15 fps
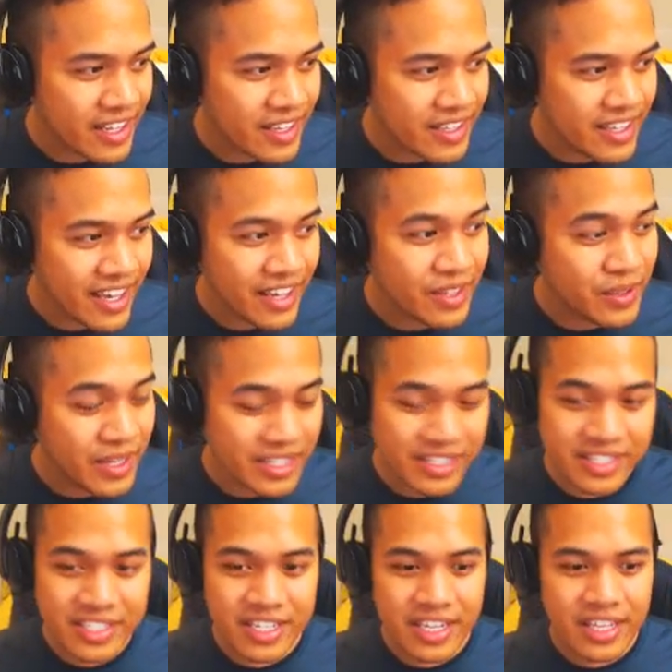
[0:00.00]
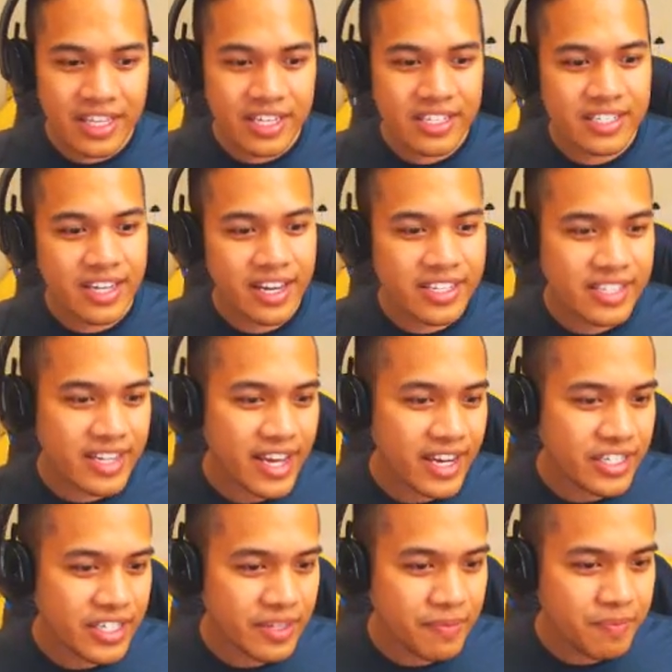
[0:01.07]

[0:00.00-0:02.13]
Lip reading: yeah, you'll get to see these guys in action.